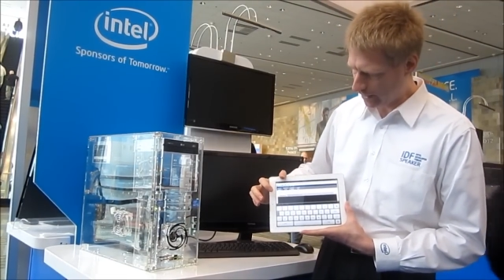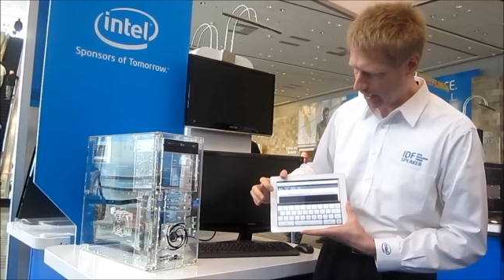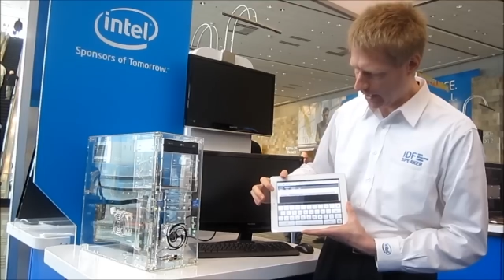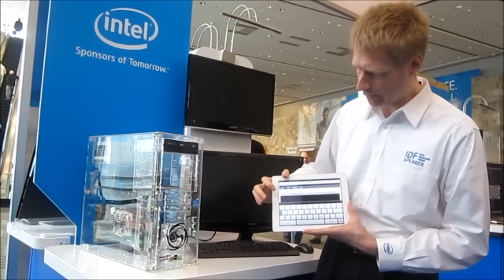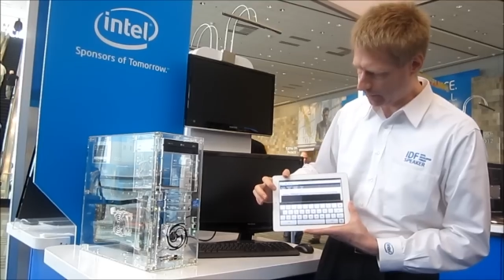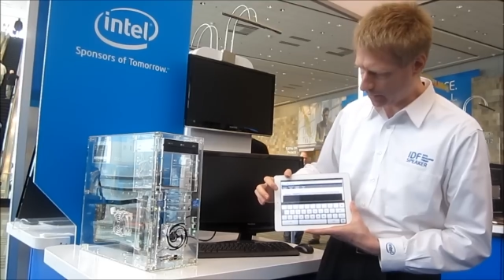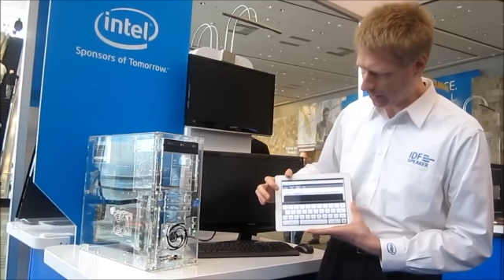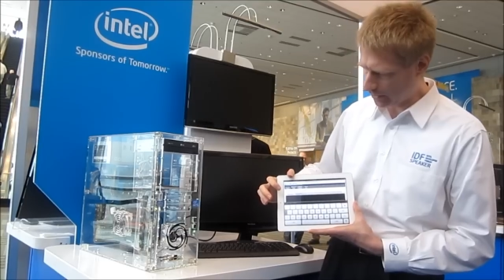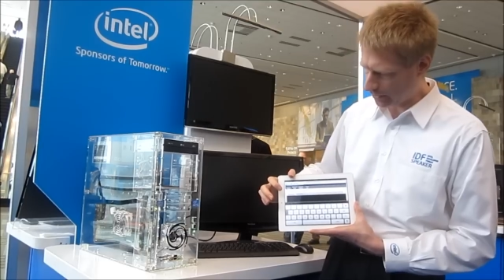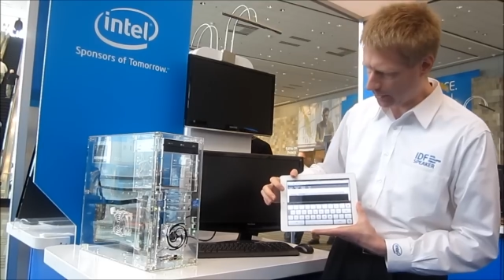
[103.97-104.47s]

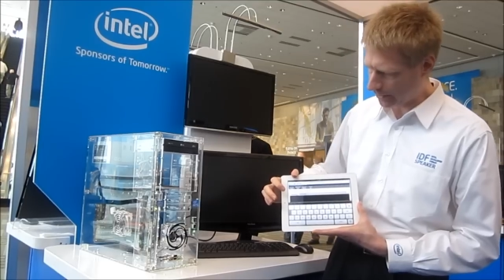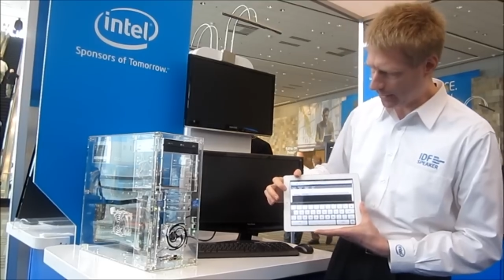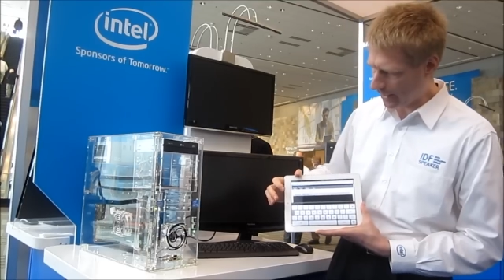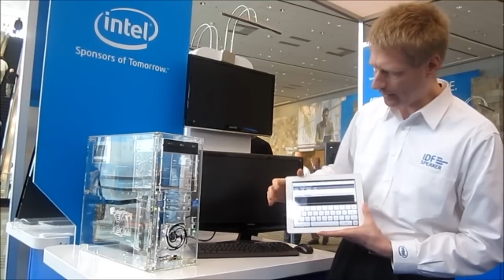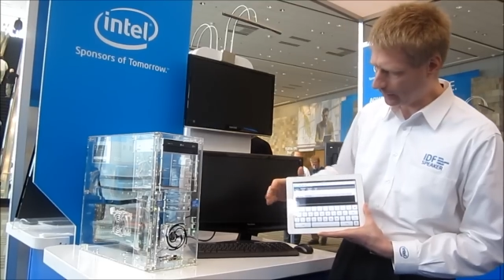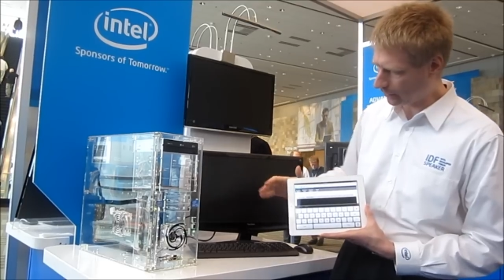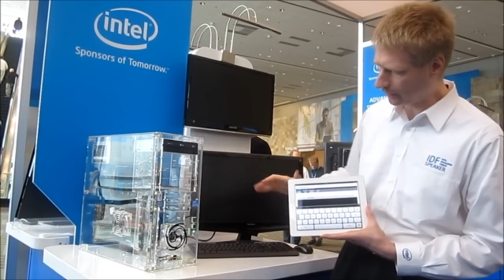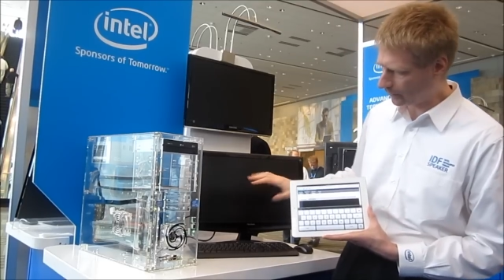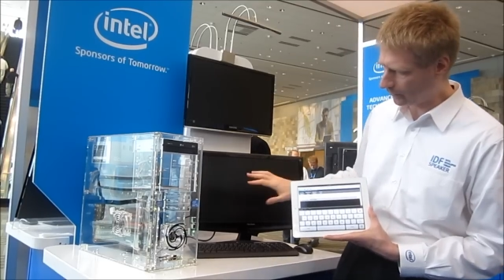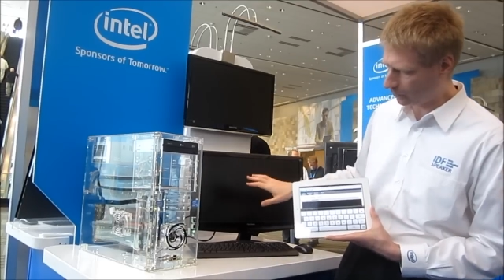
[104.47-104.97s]
I'm going to
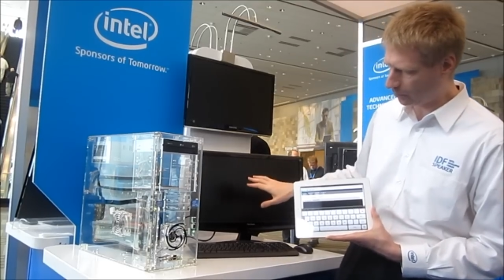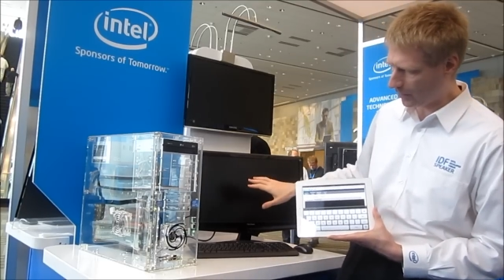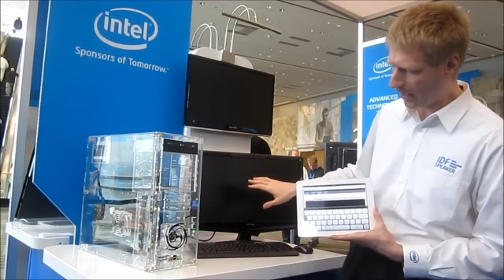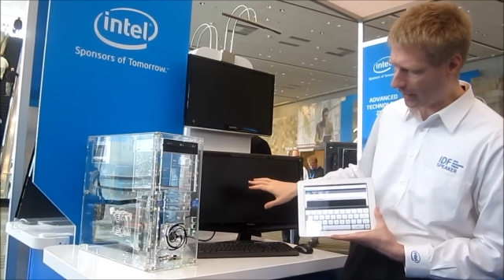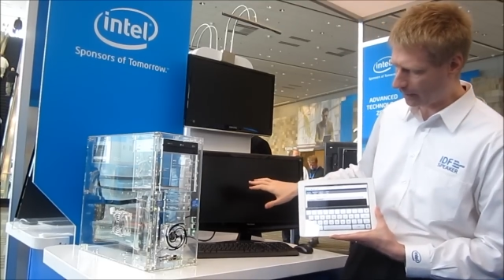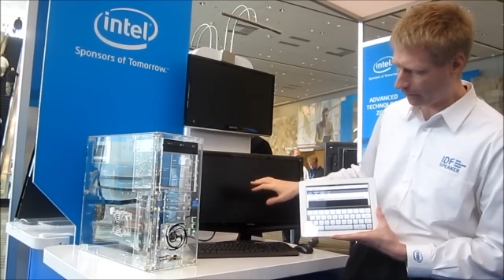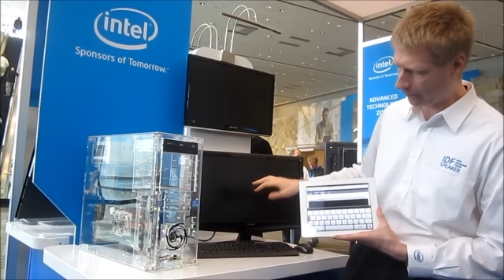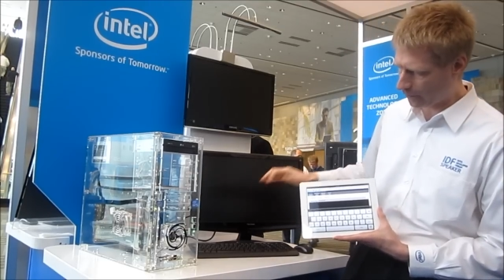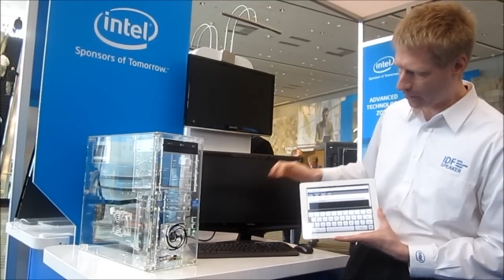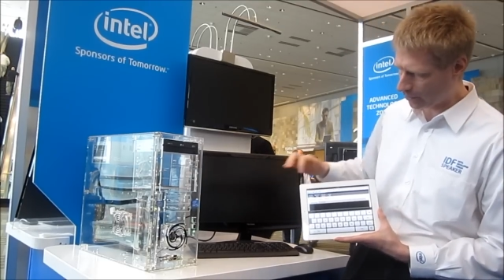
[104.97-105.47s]
connect to this
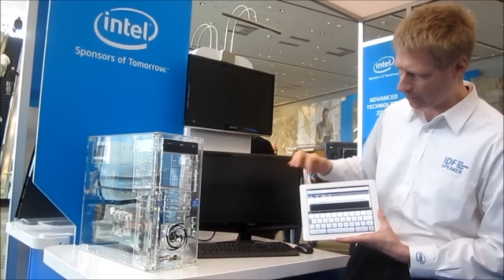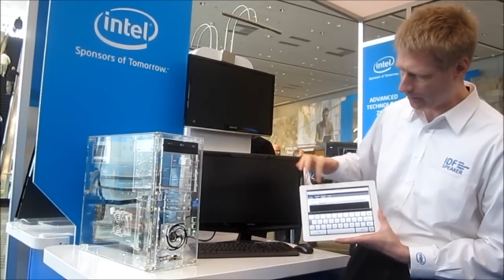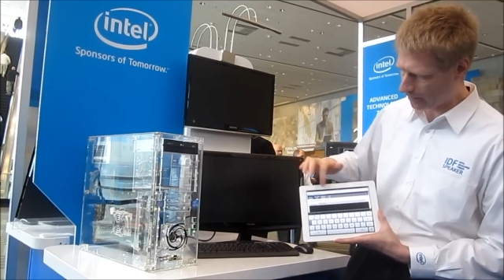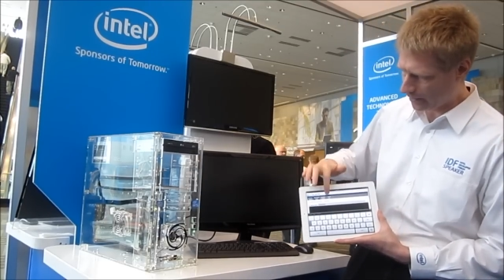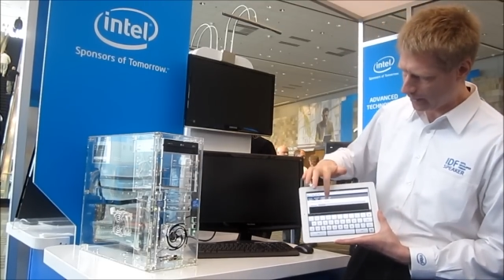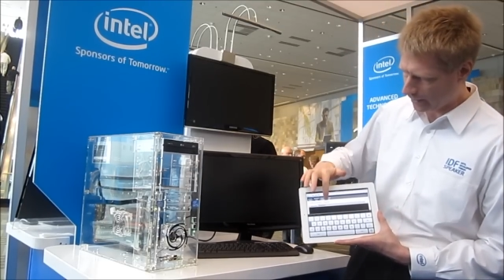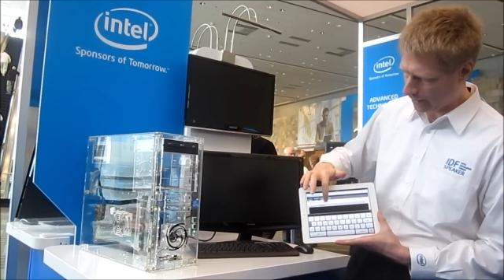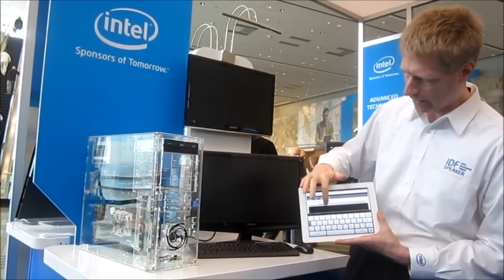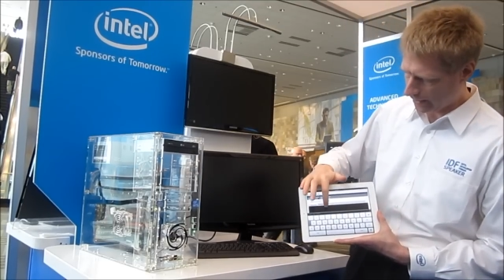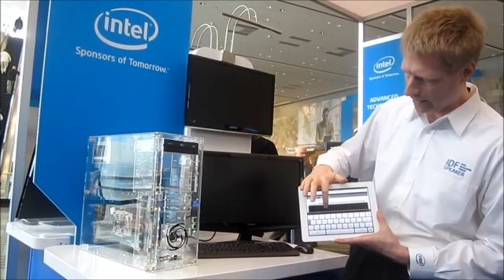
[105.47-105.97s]
platform
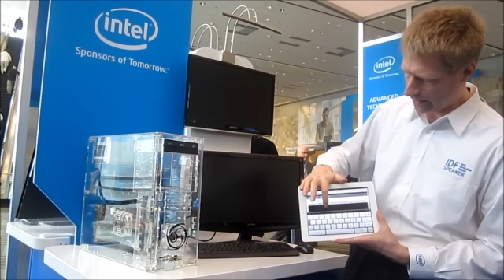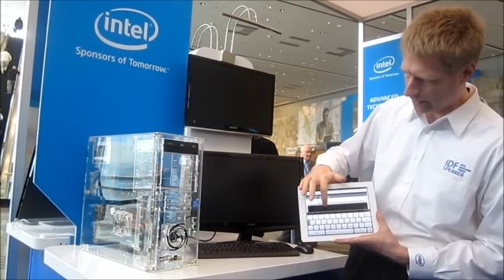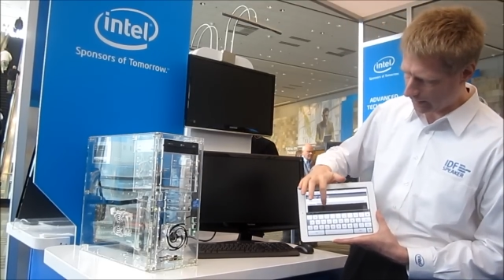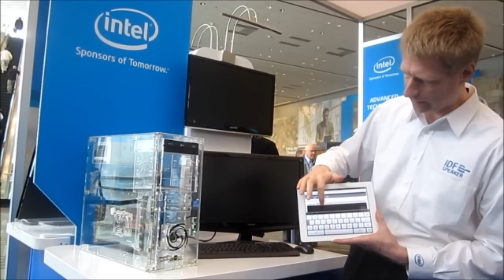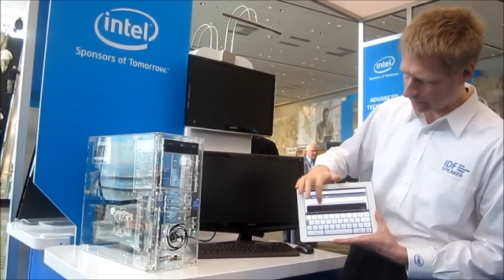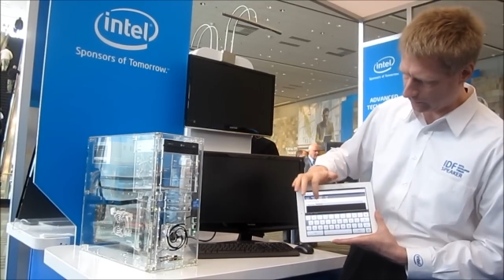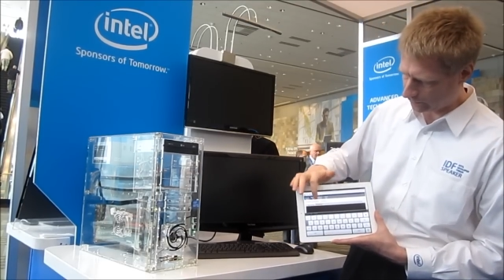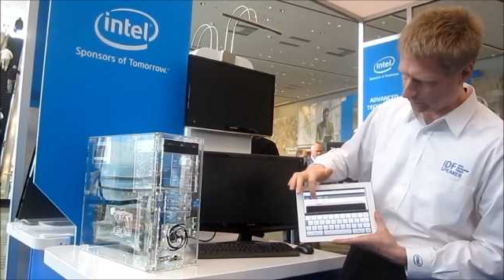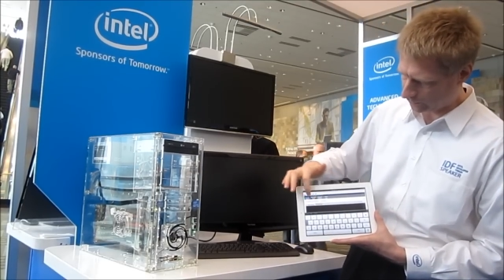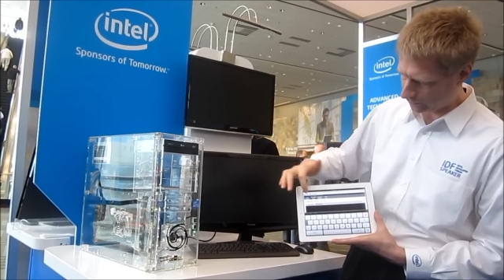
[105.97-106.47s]

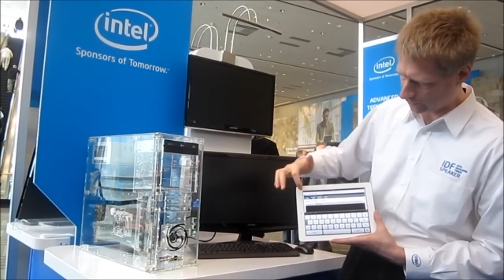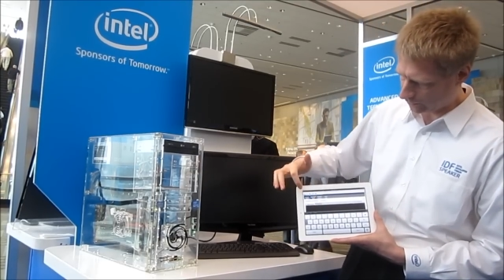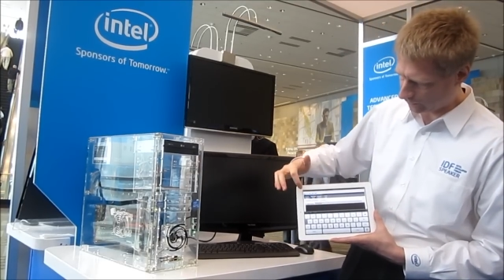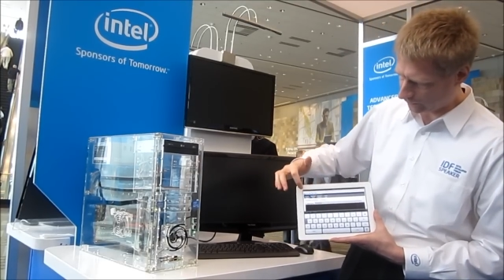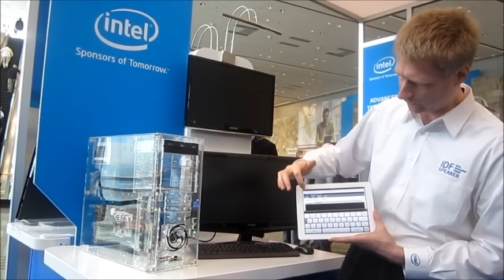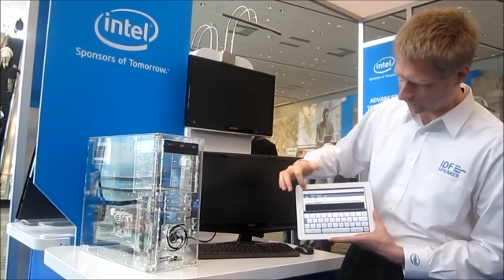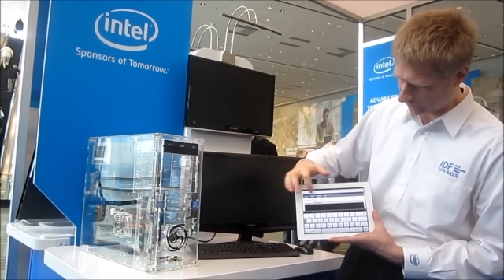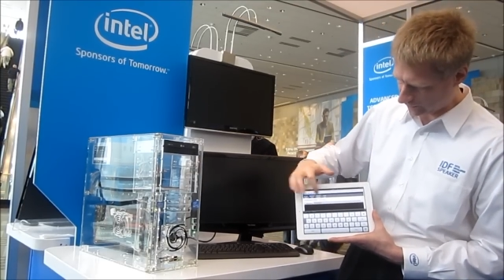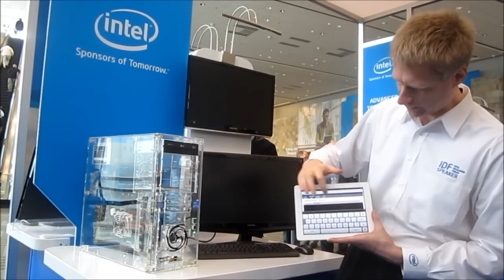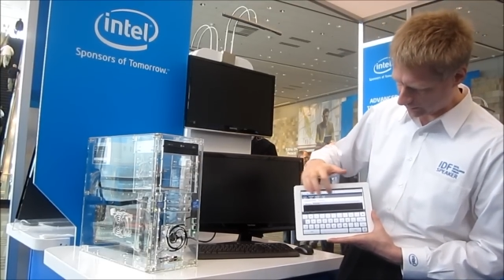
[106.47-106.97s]
and
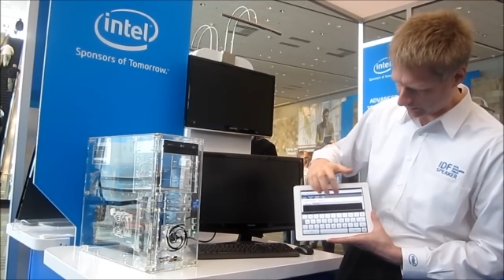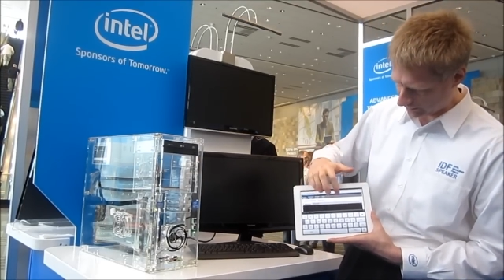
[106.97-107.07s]
see